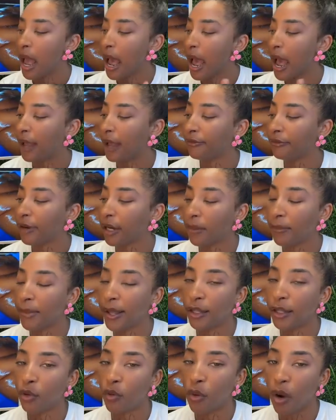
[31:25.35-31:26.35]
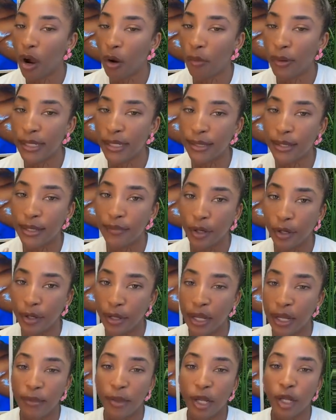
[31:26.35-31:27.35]
I'd recommend you always leave your
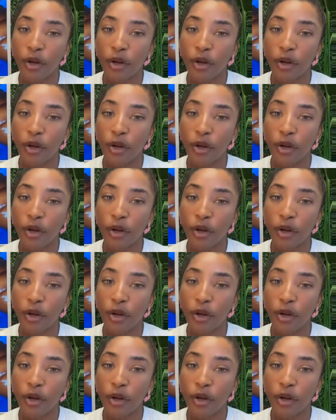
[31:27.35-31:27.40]
name